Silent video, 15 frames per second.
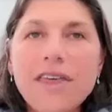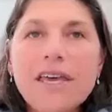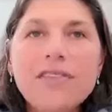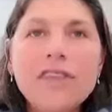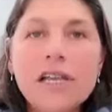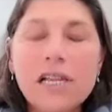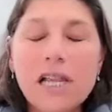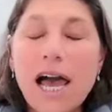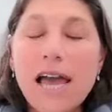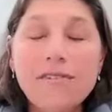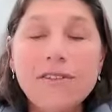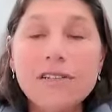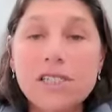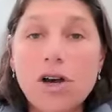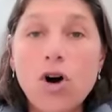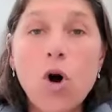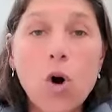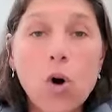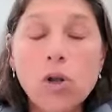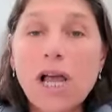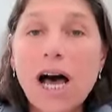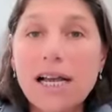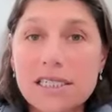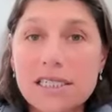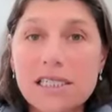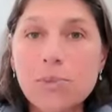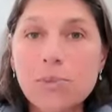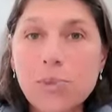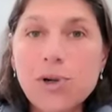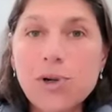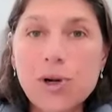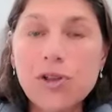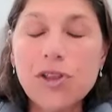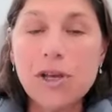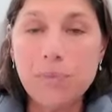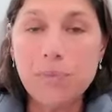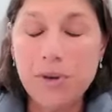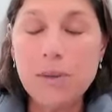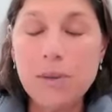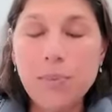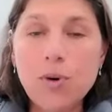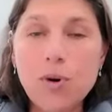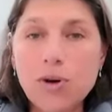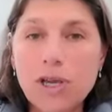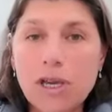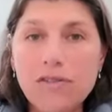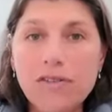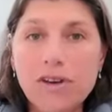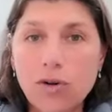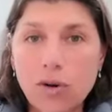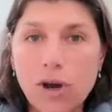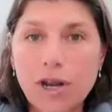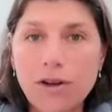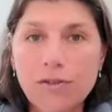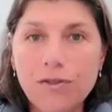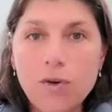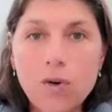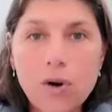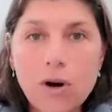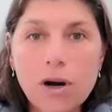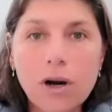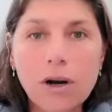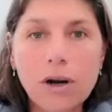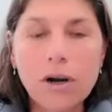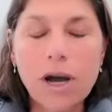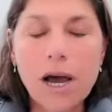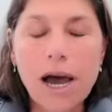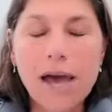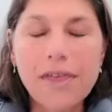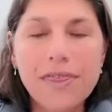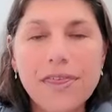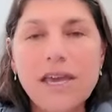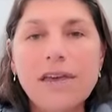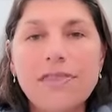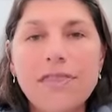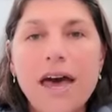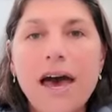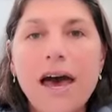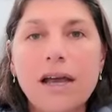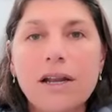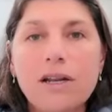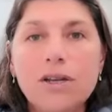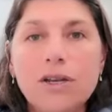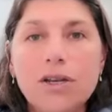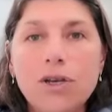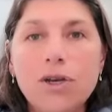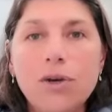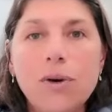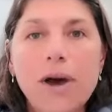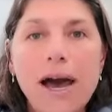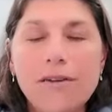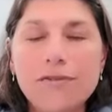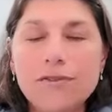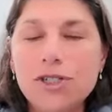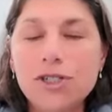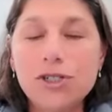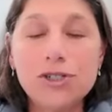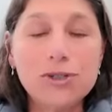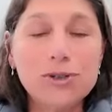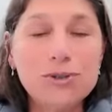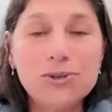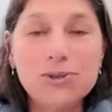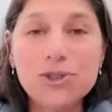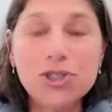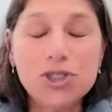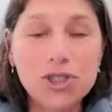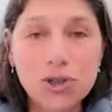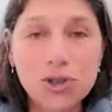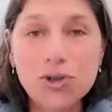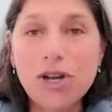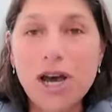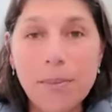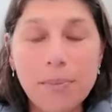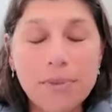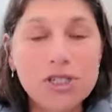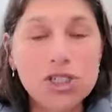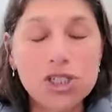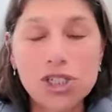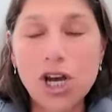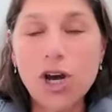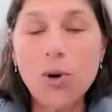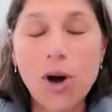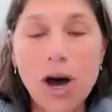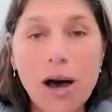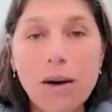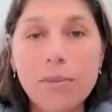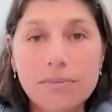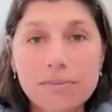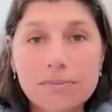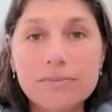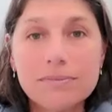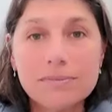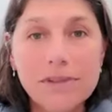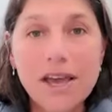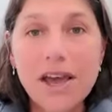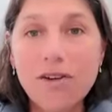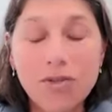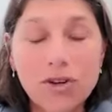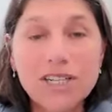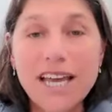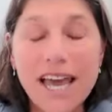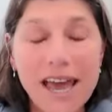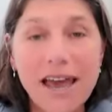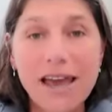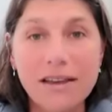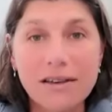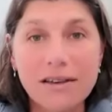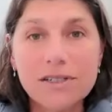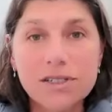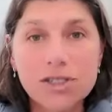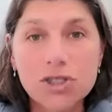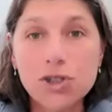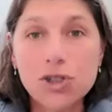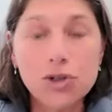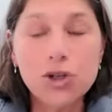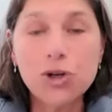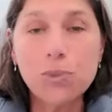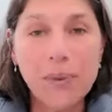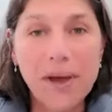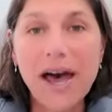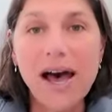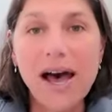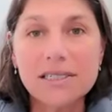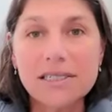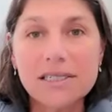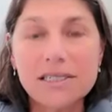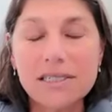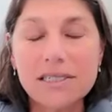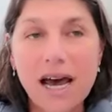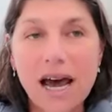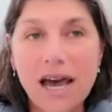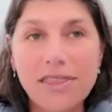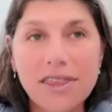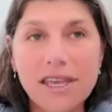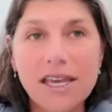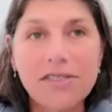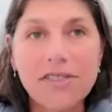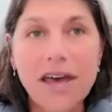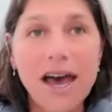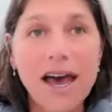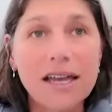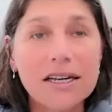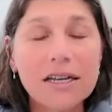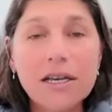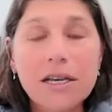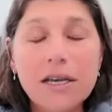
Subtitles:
think that life is a whole lot simpler than people give it credit for. I think that you have to suit up and show up every day, do your best. I think that